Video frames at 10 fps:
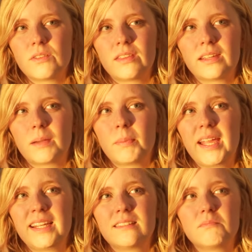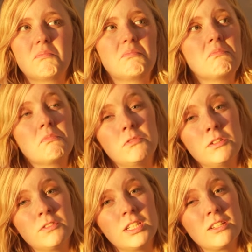I think I paid
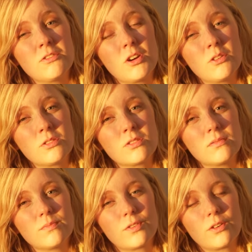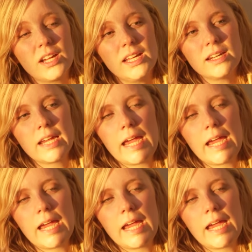50 euros for it.